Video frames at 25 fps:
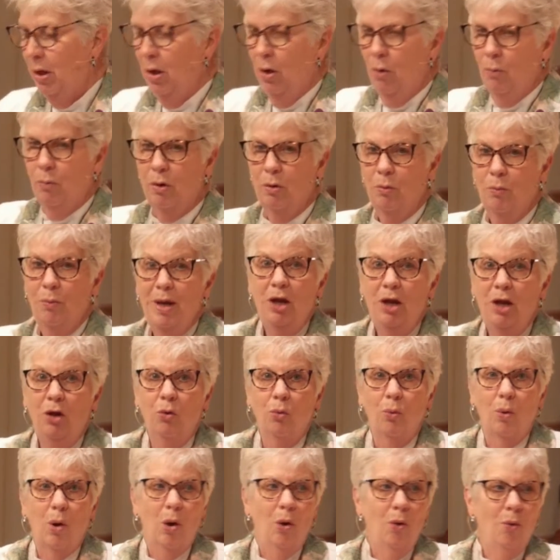When we
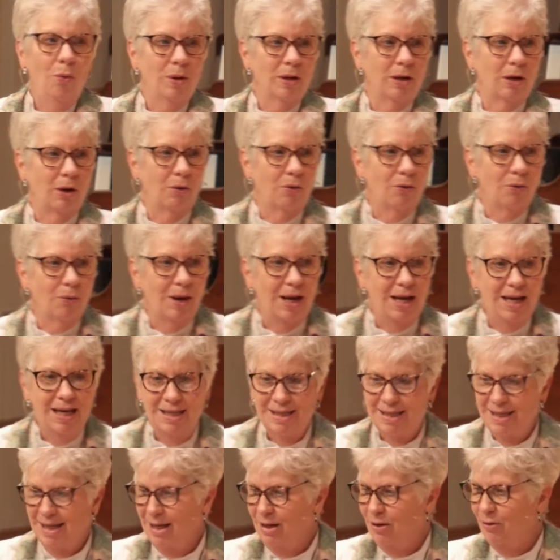grow in our grace
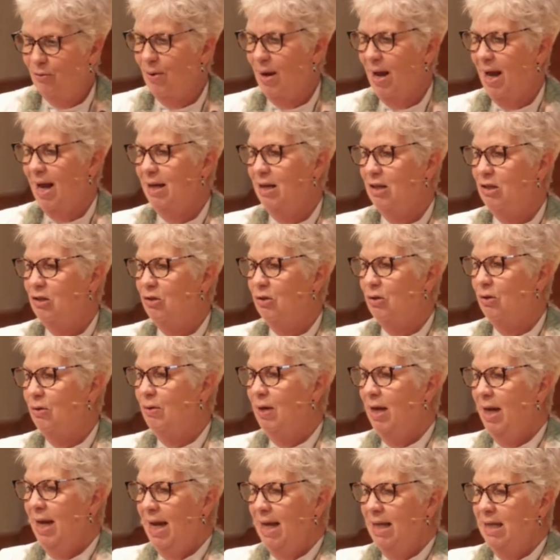and gratitude
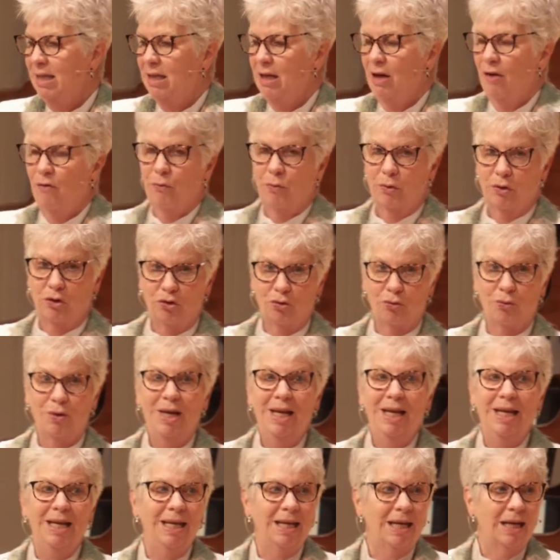instead of
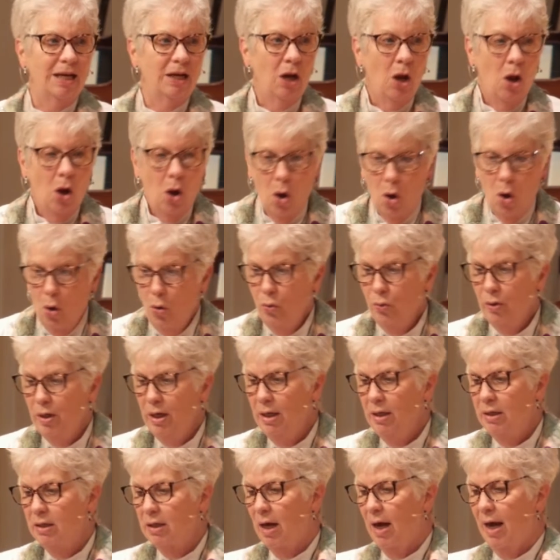retreating and
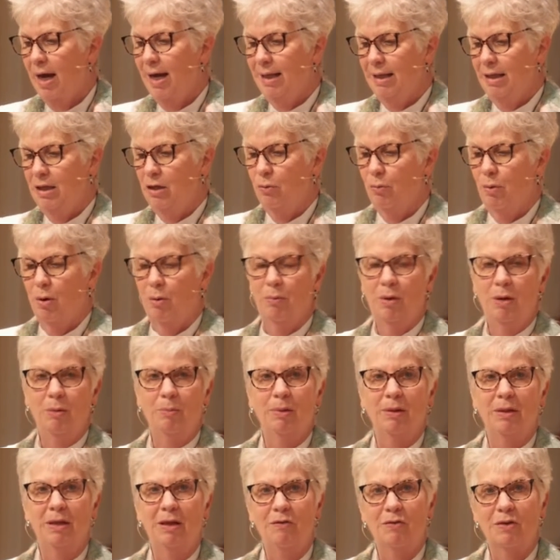holding tightly to what we
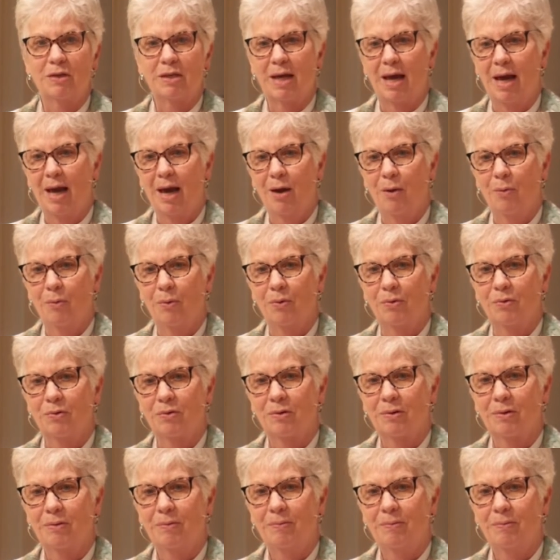believe is ours.